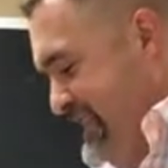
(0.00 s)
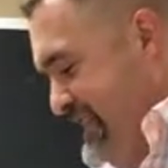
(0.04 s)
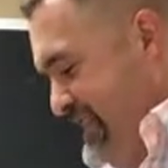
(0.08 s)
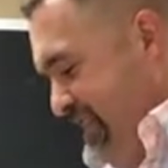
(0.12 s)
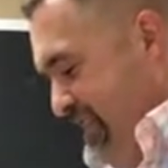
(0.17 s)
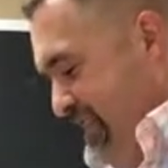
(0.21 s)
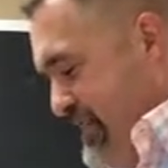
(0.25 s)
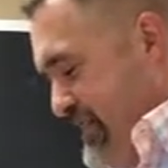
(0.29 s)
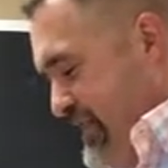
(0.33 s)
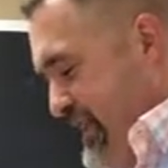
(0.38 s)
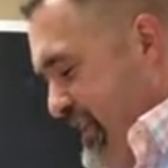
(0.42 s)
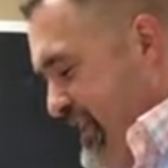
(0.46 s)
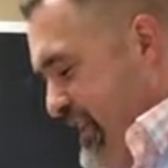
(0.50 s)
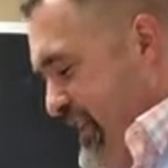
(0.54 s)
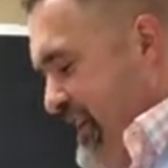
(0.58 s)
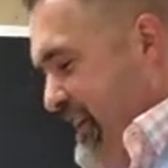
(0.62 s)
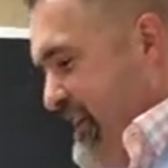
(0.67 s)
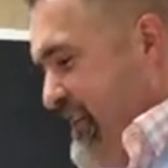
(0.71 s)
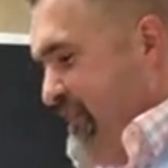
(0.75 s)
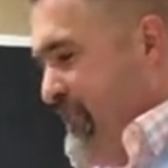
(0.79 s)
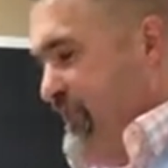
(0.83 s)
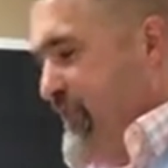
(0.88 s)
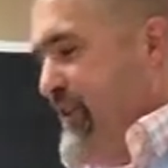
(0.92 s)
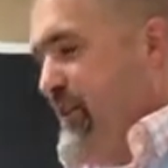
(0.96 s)
All
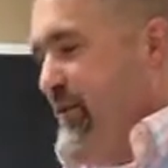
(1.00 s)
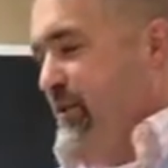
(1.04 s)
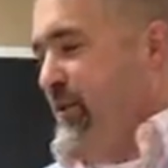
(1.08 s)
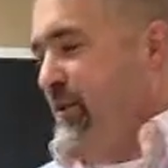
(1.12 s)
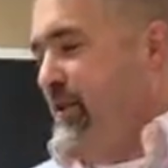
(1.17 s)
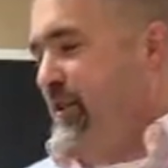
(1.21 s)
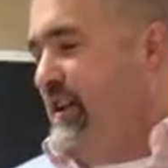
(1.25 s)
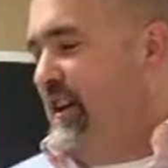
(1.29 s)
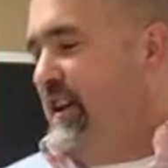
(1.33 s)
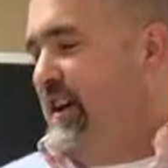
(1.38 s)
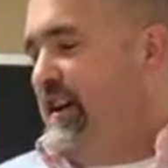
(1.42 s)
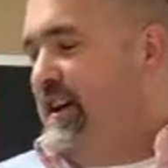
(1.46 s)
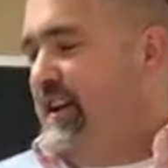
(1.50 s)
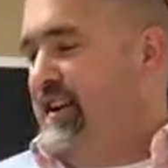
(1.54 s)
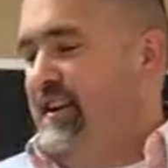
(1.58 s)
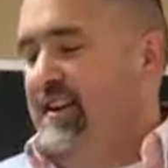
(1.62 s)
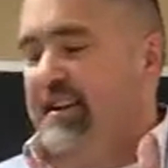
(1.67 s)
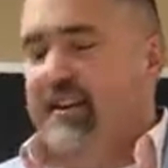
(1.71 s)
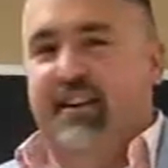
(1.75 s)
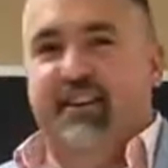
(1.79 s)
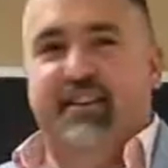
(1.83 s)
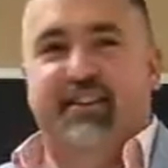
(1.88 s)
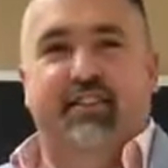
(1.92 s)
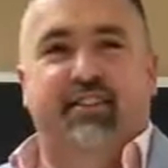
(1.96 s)
right. Is there anyone online?
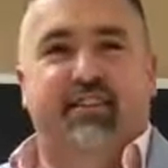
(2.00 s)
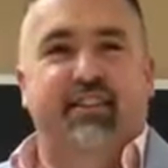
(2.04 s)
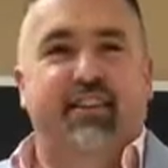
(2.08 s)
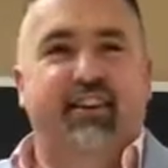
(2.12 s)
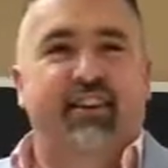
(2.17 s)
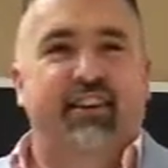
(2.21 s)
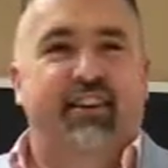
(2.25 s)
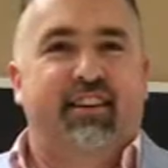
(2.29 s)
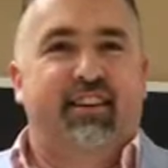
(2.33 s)
Can you see?